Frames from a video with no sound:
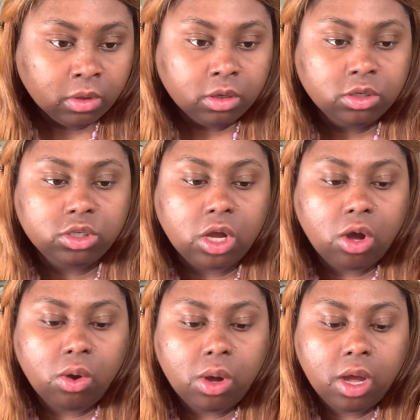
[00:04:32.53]

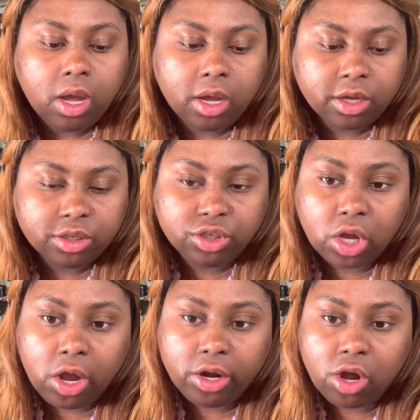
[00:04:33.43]
So
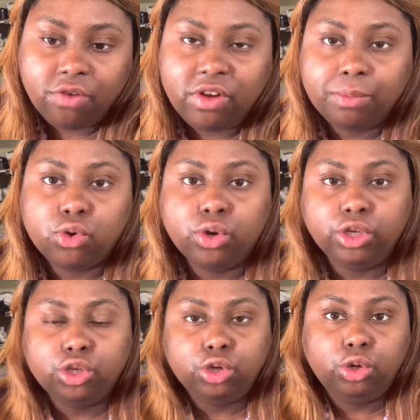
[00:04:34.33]
starting off, I'm going
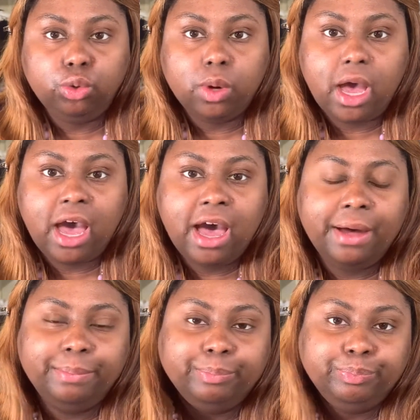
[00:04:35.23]
to
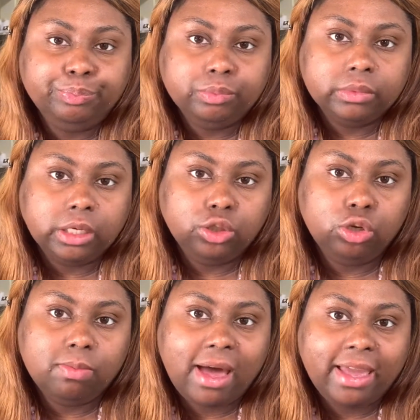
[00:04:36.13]
um, do
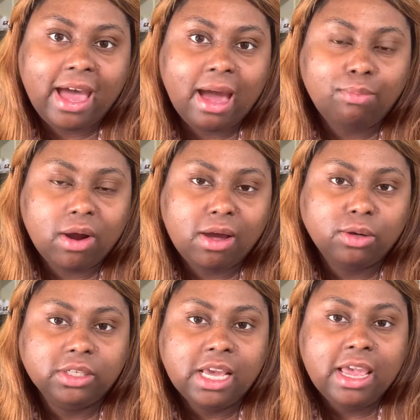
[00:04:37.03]
my
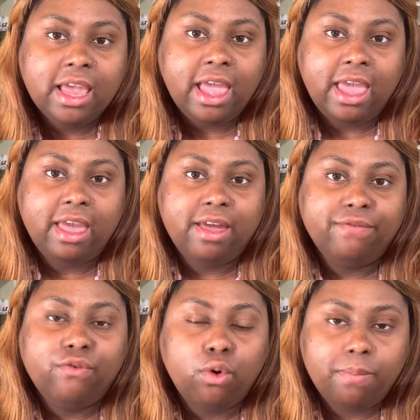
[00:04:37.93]
eyebrows. And
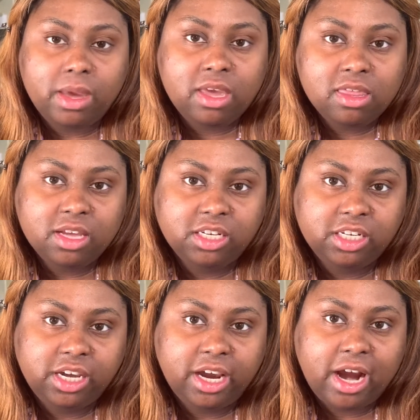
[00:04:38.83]
for me this
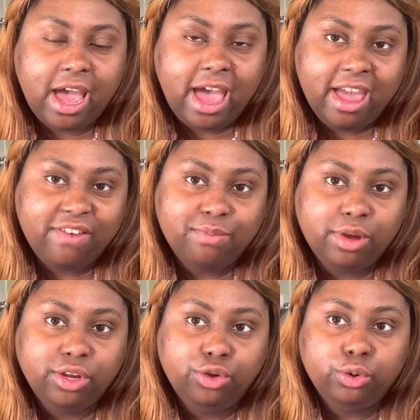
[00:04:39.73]
year, I have
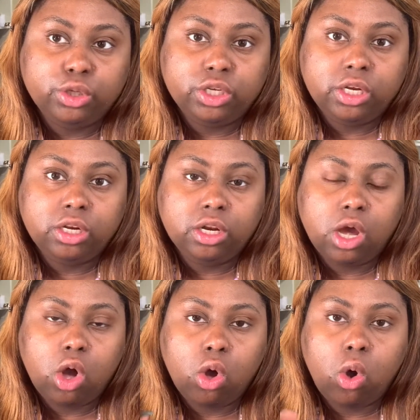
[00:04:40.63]
been using
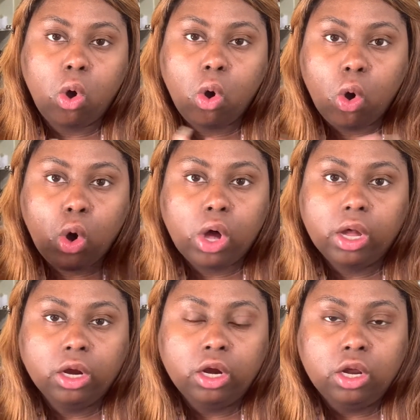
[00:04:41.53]
all
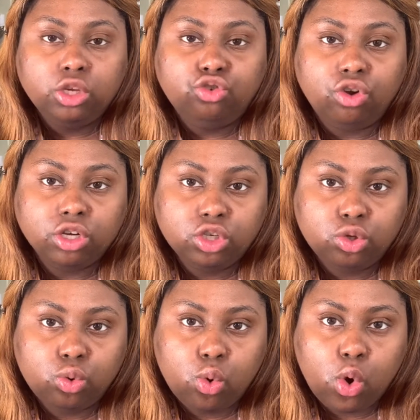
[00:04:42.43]

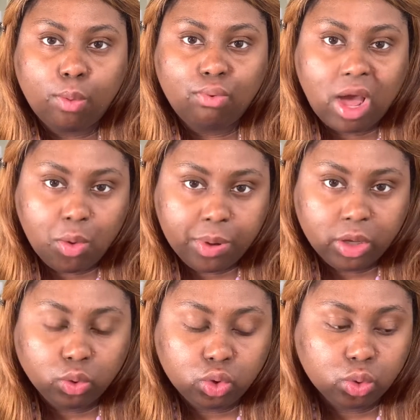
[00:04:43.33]
drugstore brow
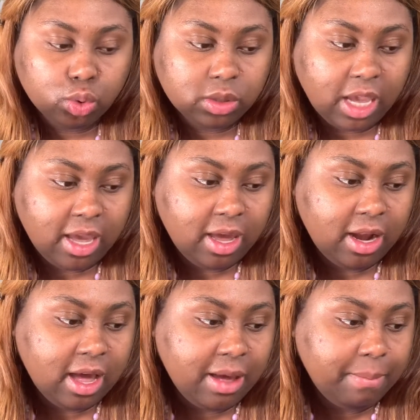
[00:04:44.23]
pencils and
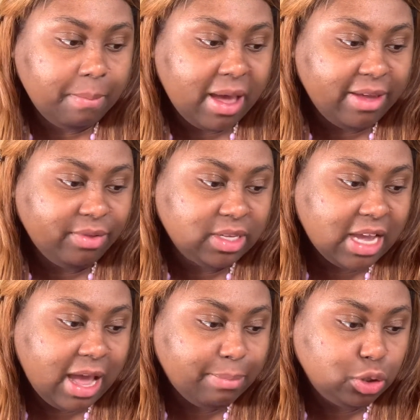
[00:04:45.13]
um, my
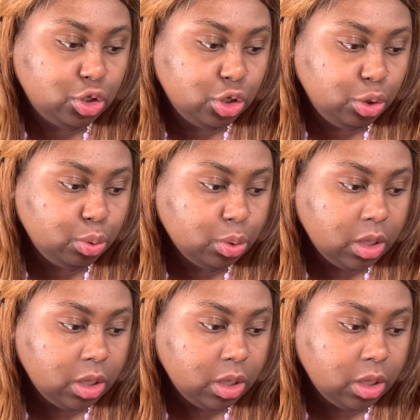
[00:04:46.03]
top two